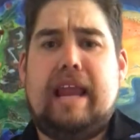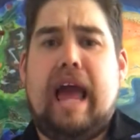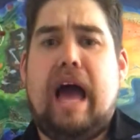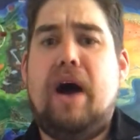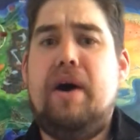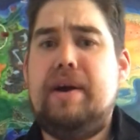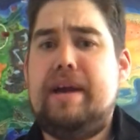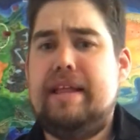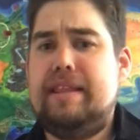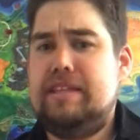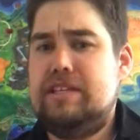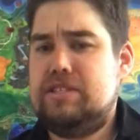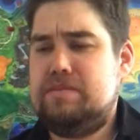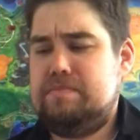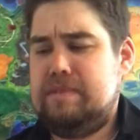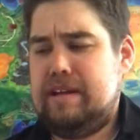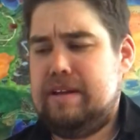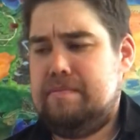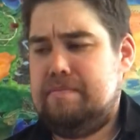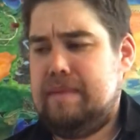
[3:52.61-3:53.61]
How can this
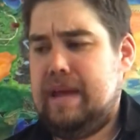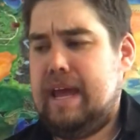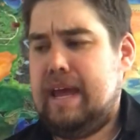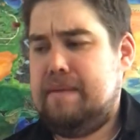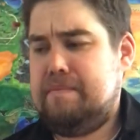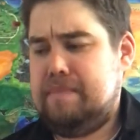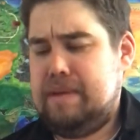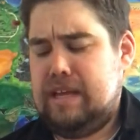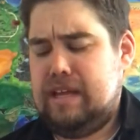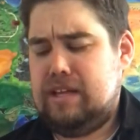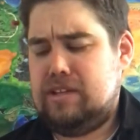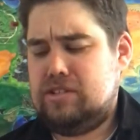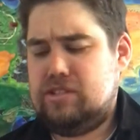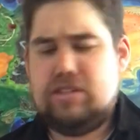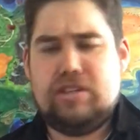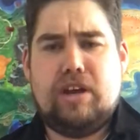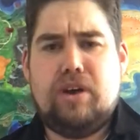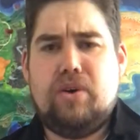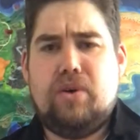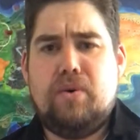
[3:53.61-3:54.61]
man be
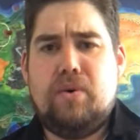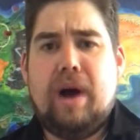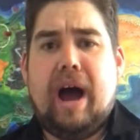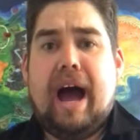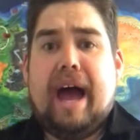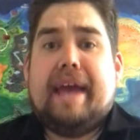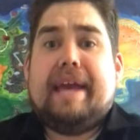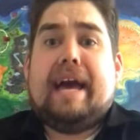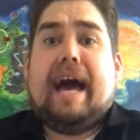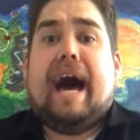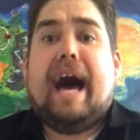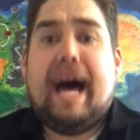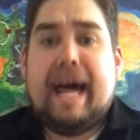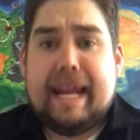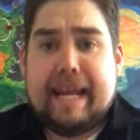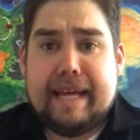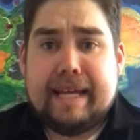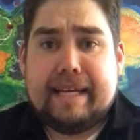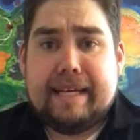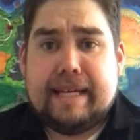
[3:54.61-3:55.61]
so
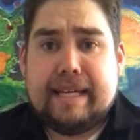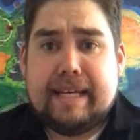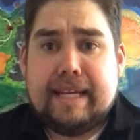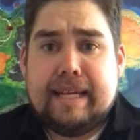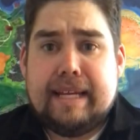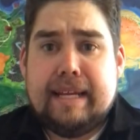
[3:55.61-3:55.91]
iconic?